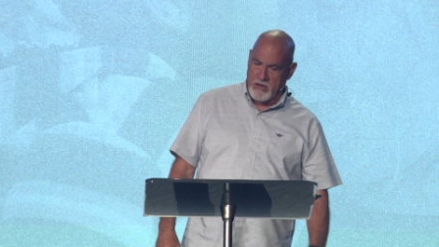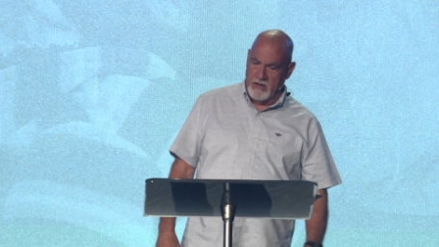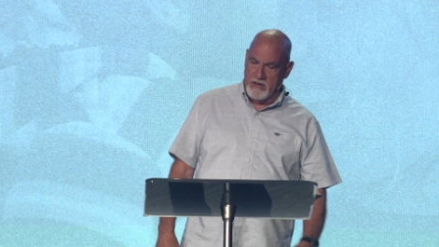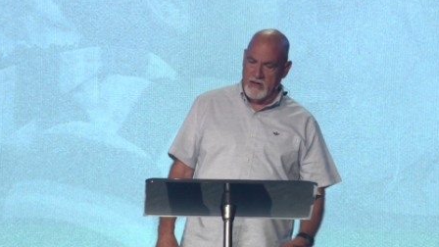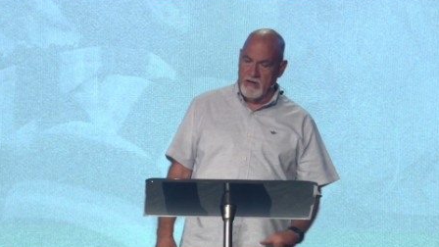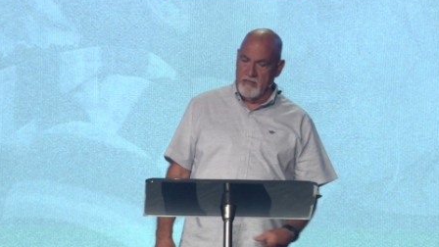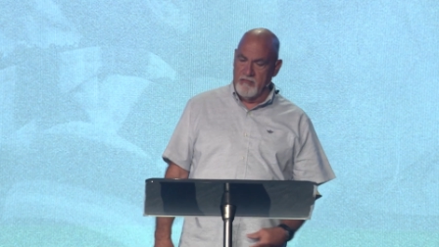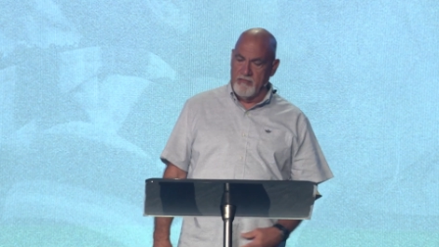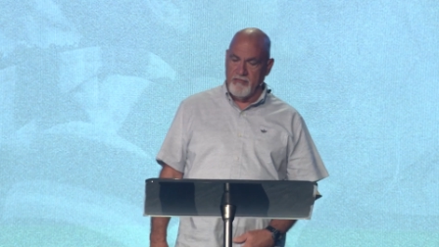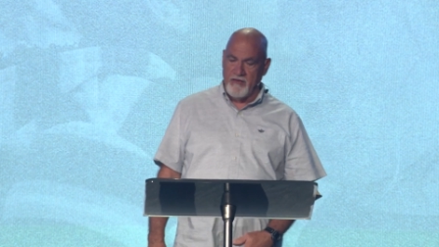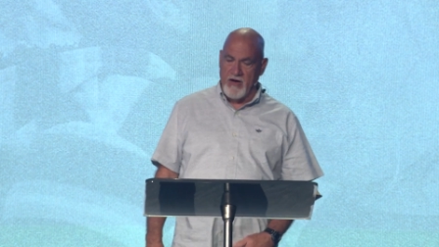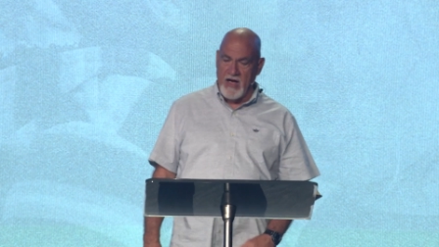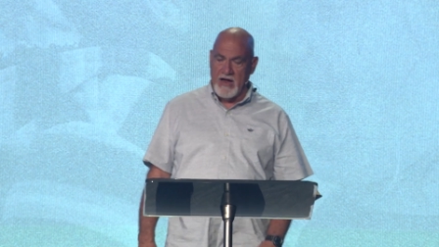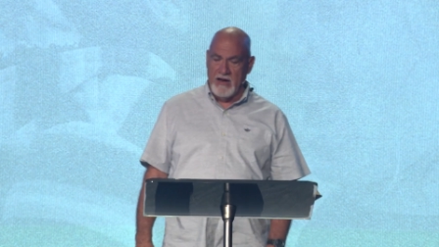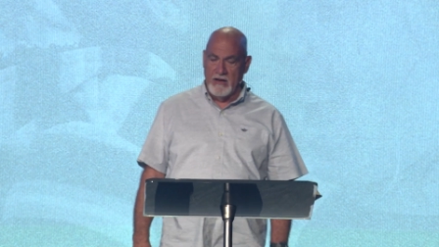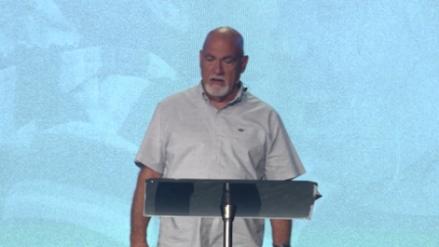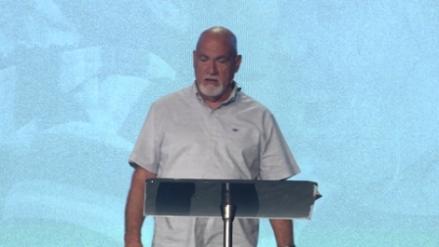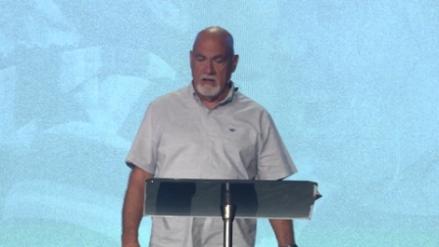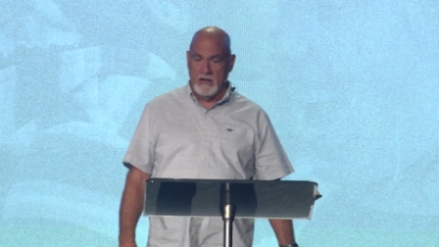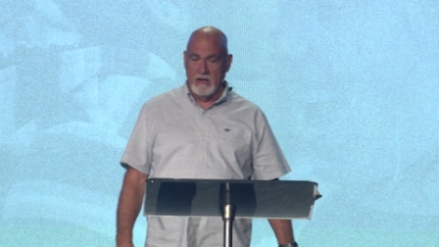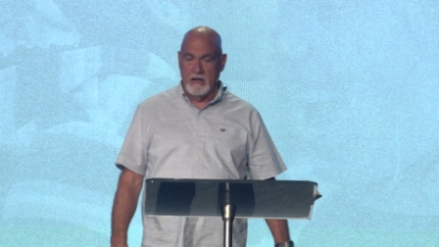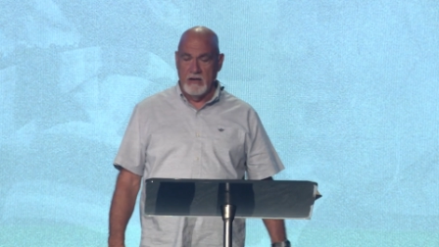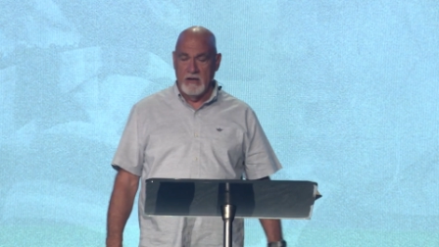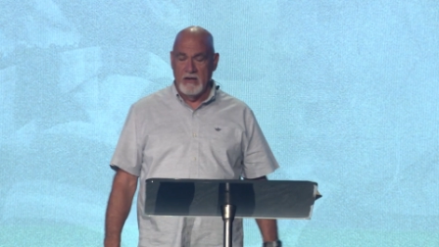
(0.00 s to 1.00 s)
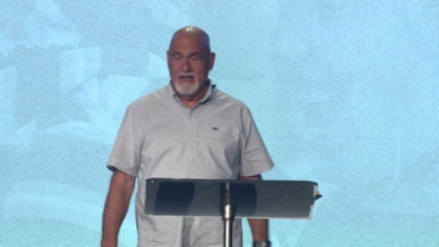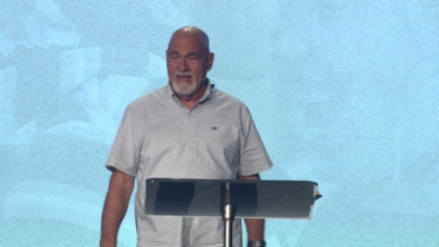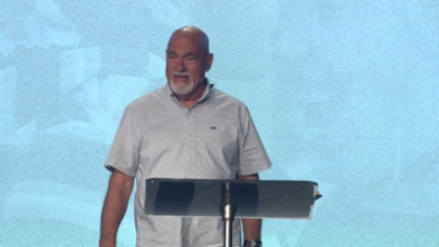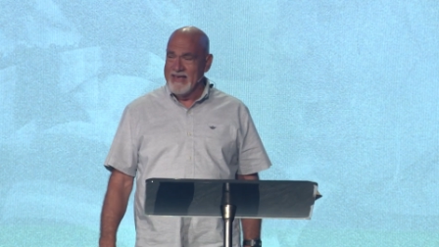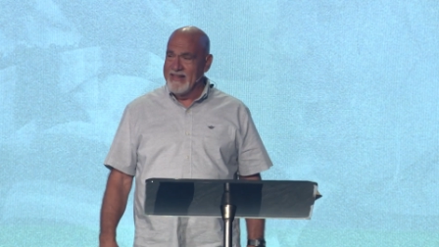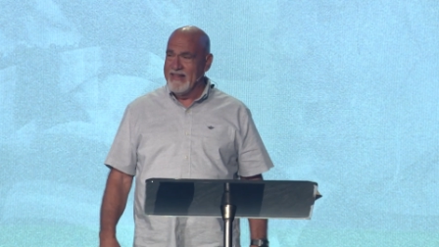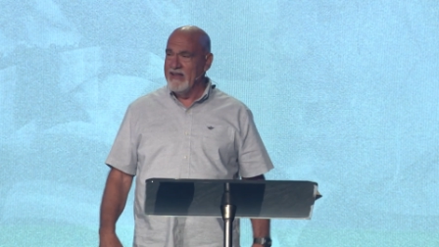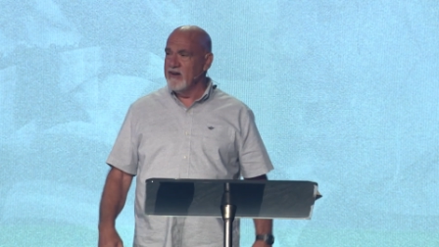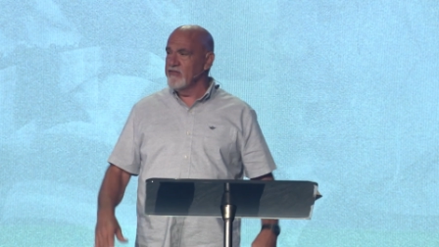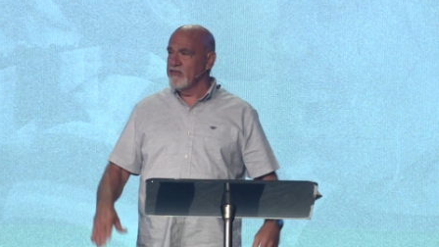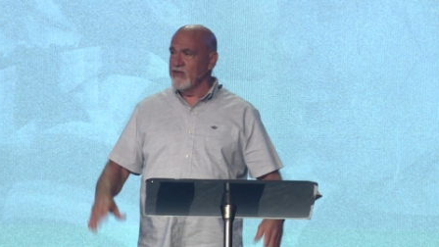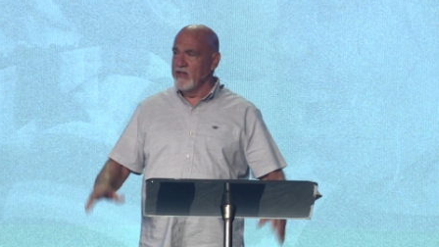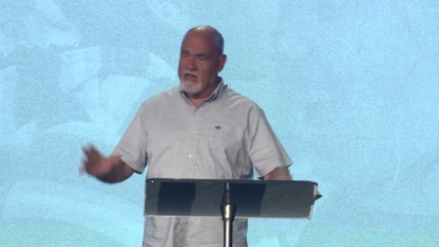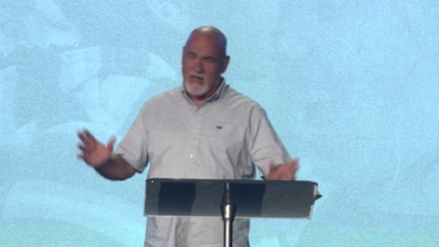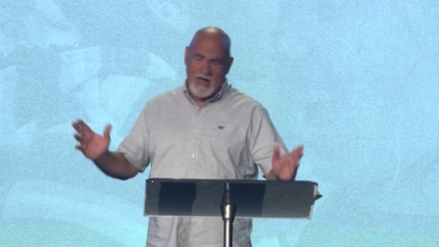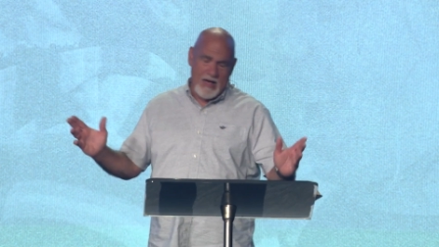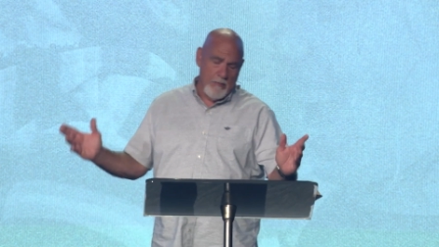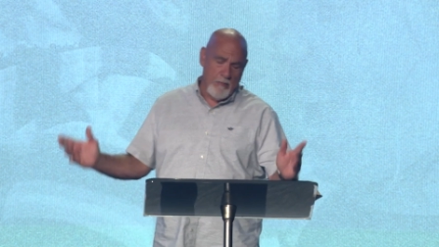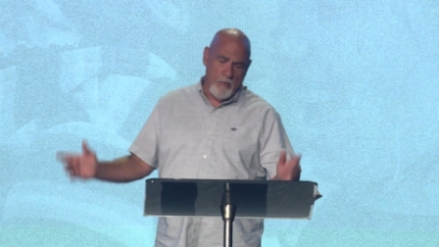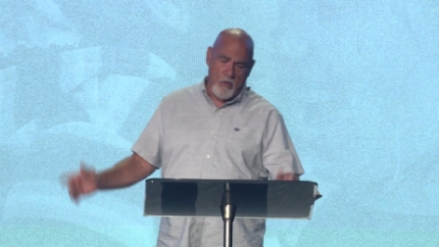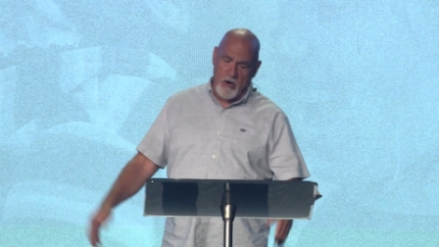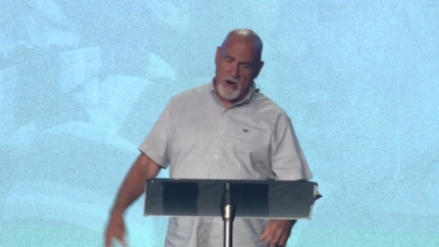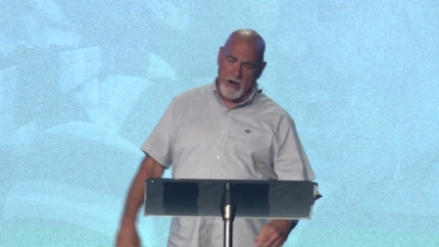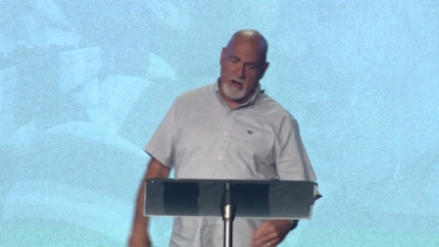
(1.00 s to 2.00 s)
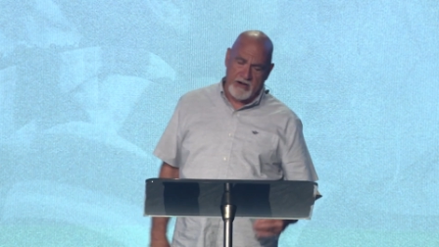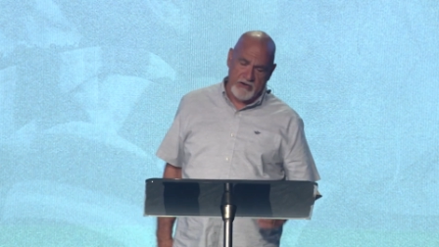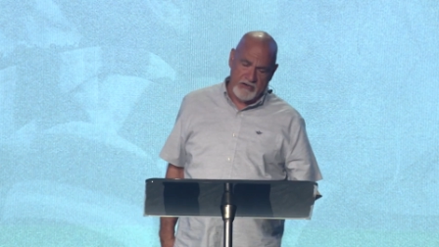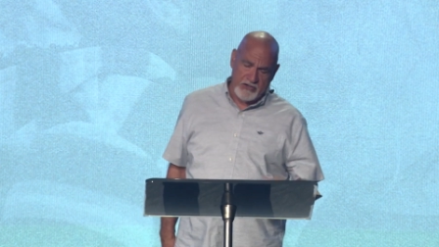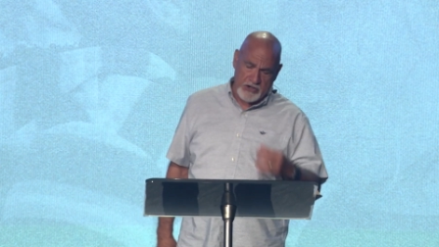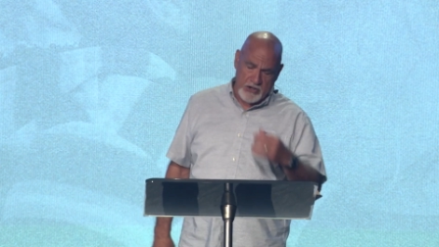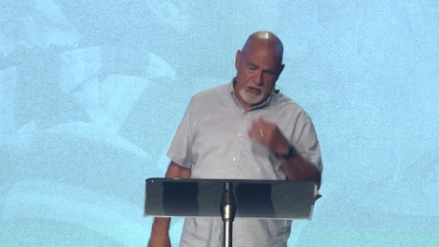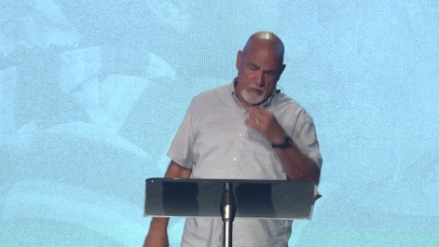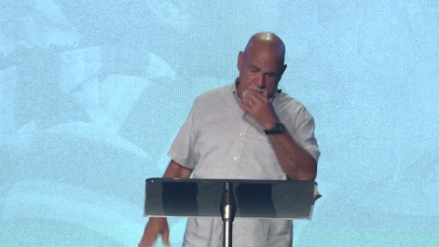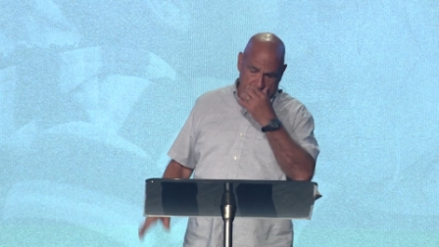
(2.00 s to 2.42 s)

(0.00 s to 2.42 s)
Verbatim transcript: And then finally, and there's a lot more I could share,